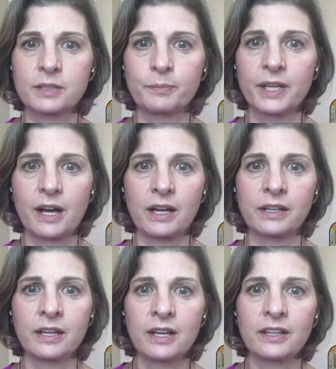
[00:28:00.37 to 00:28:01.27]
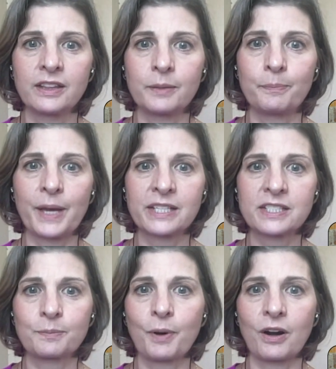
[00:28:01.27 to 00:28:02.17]
to be on the
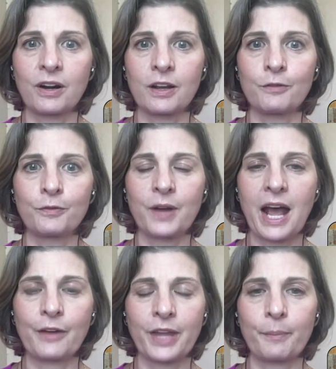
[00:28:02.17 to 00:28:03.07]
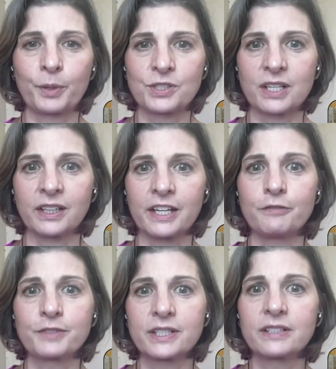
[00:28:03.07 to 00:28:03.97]
best part of how that person
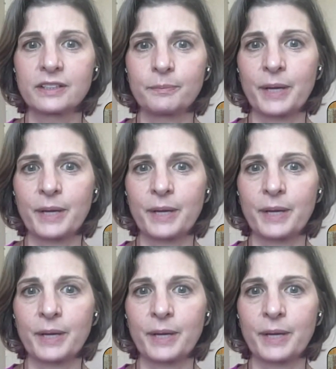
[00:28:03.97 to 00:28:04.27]
lived, the best